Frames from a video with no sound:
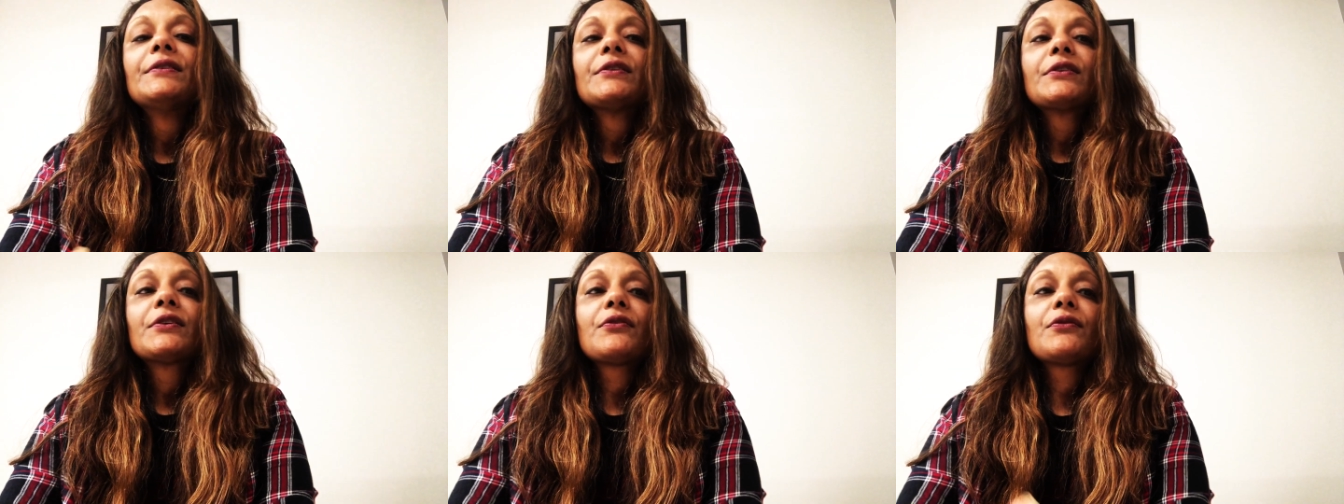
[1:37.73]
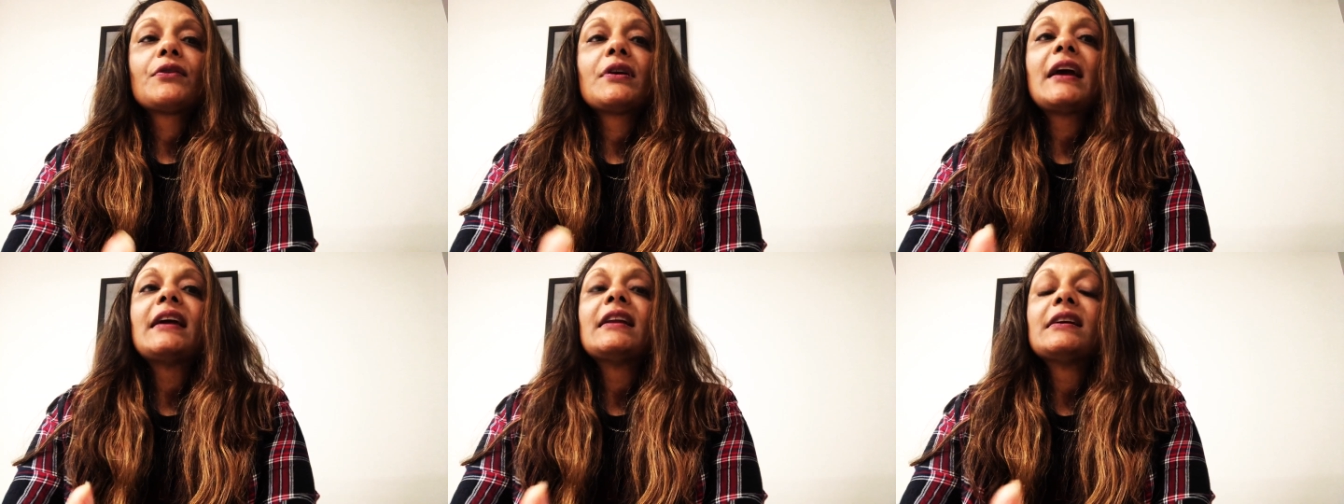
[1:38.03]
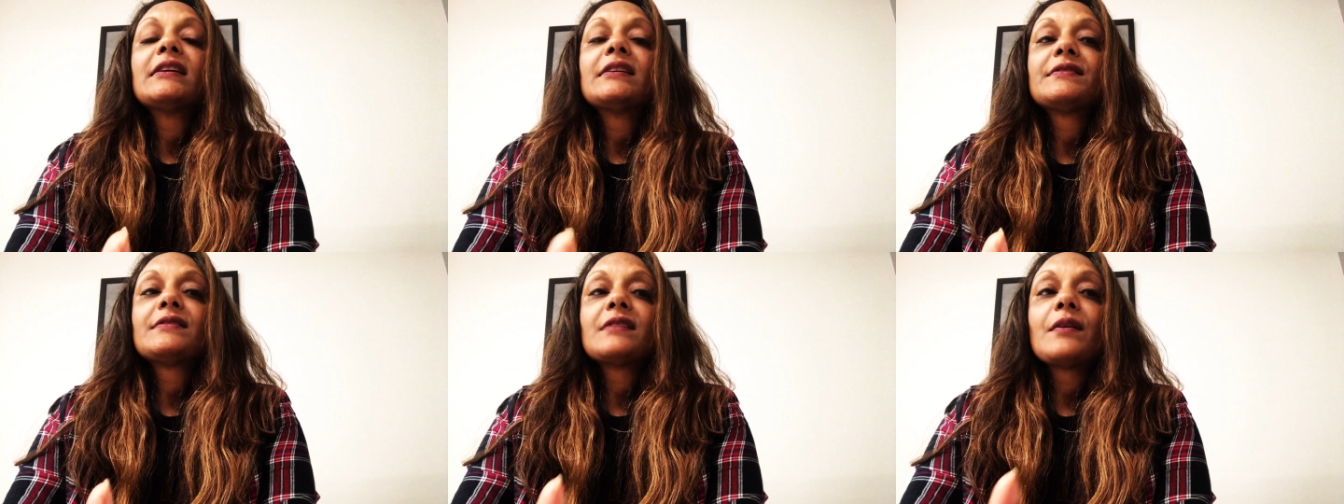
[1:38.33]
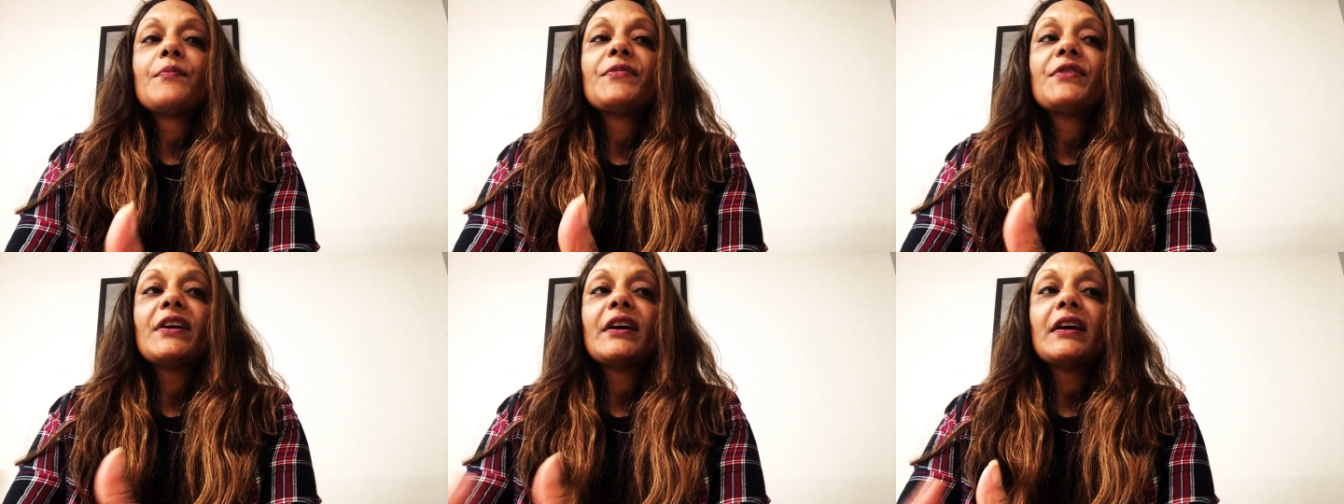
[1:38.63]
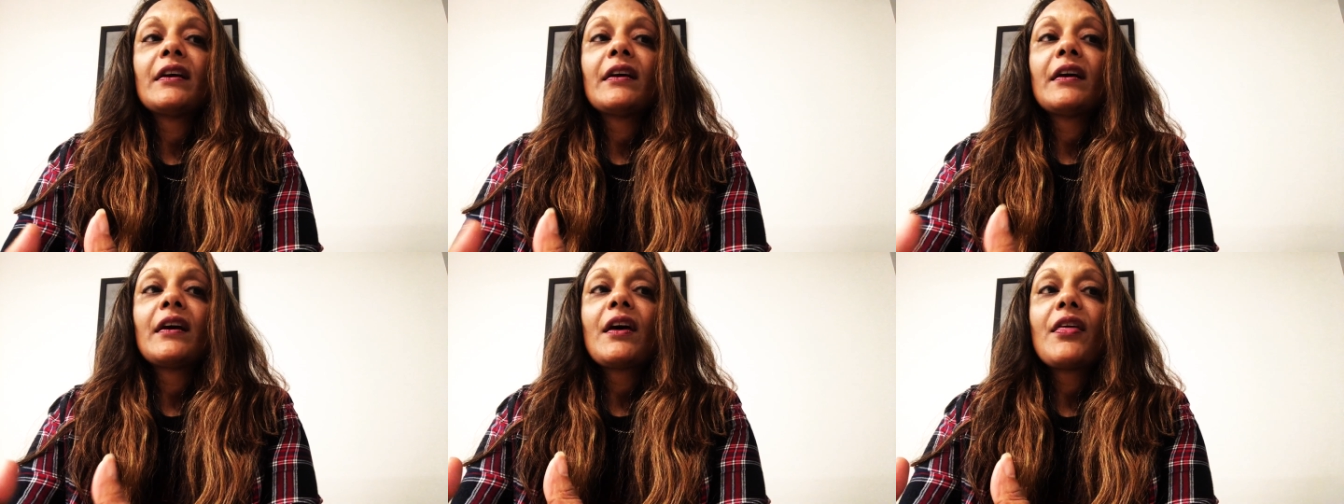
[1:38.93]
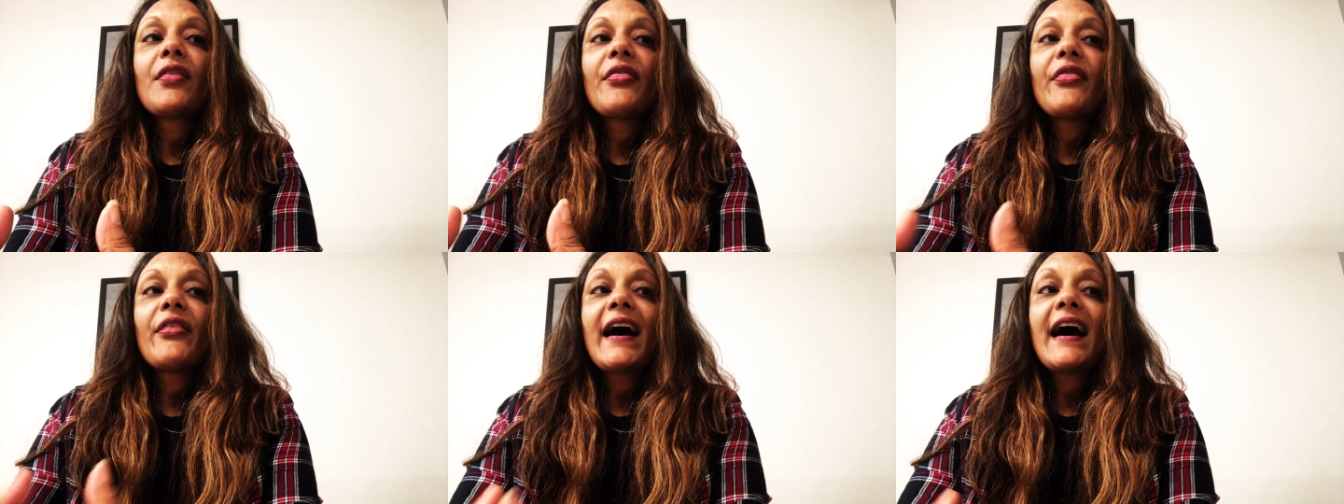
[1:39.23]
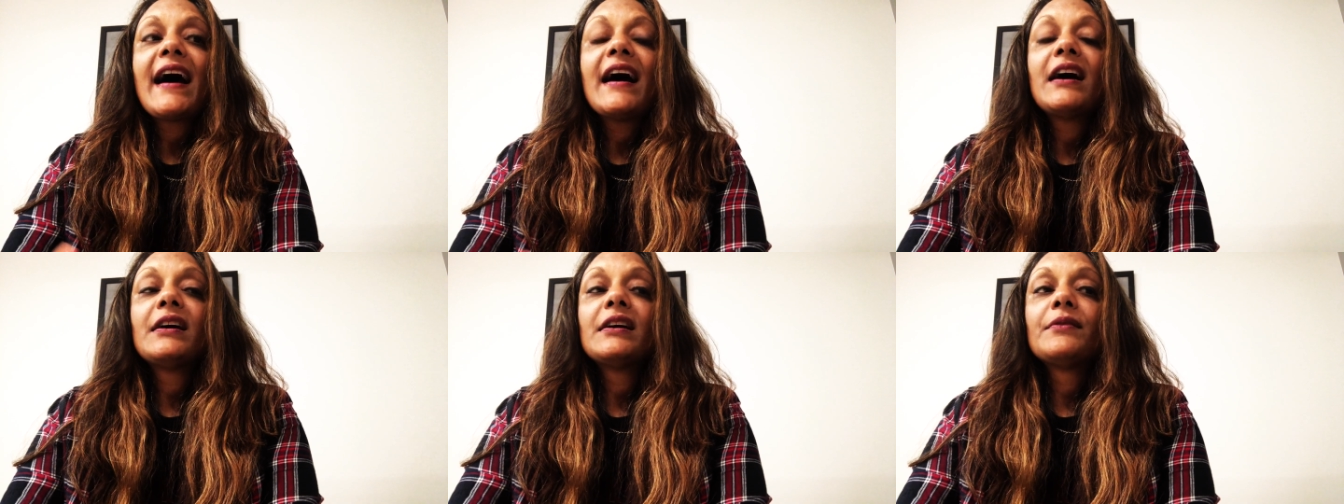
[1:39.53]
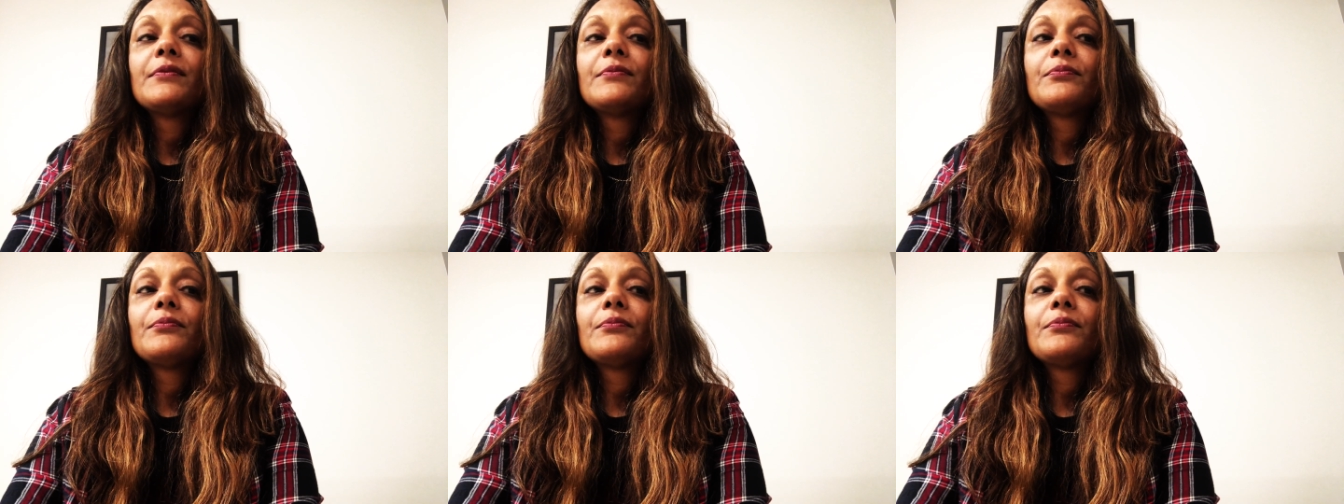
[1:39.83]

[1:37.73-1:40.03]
creating something that